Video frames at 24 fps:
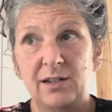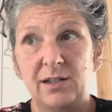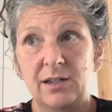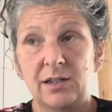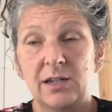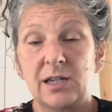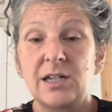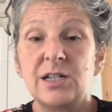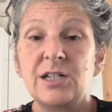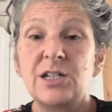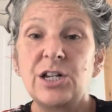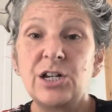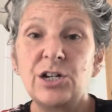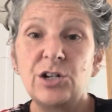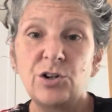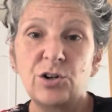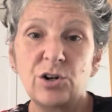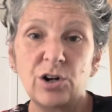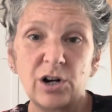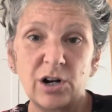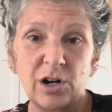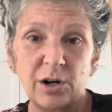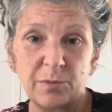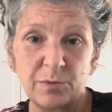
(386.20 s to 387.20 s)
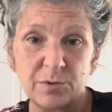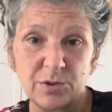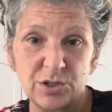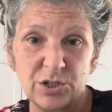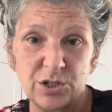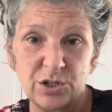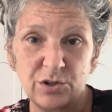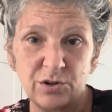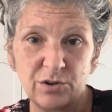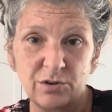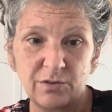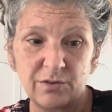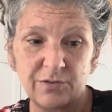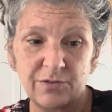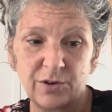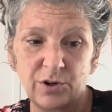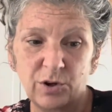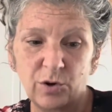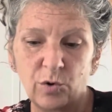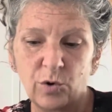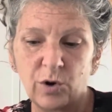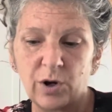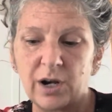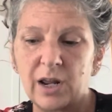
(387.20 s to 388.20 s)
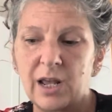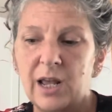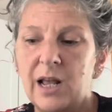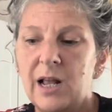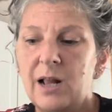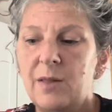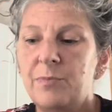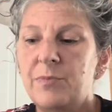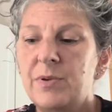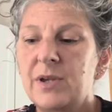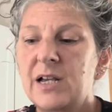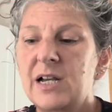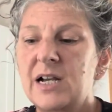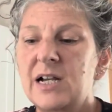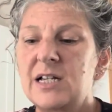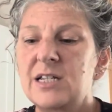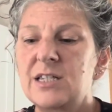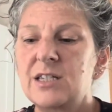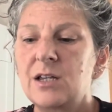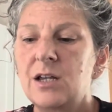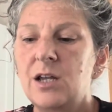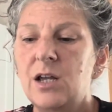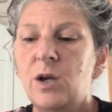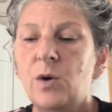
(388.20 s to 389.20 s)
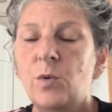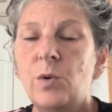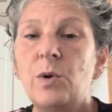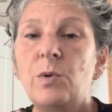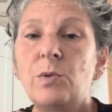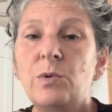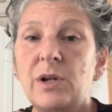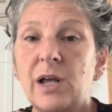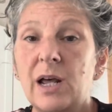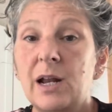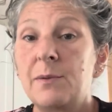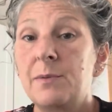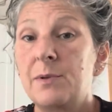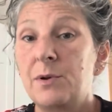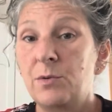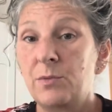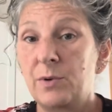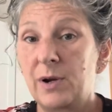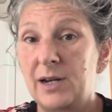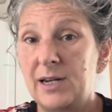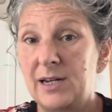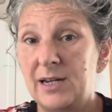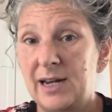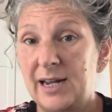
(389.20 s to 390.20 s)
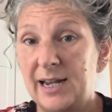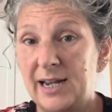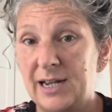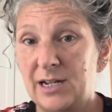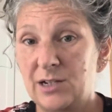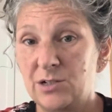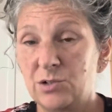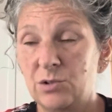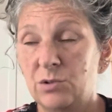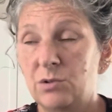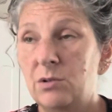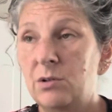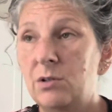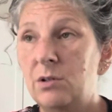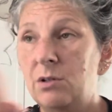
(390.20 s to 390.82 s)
continued on our pursuit of the Lord, because we would not have been ready to handle